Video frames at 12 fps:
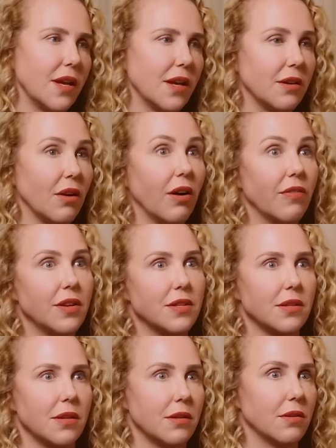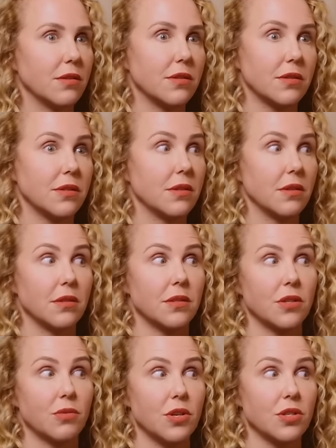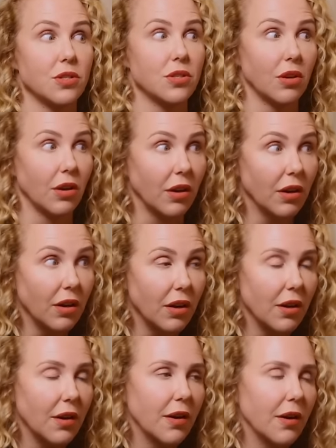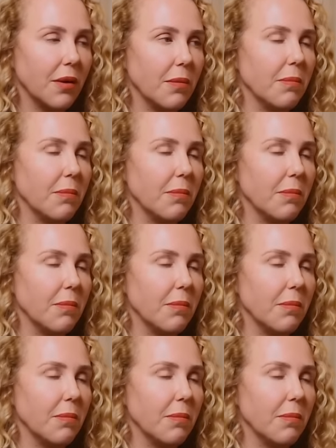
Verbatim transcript: Mm-hmm. And obviously, those situations occur, mm-hmm.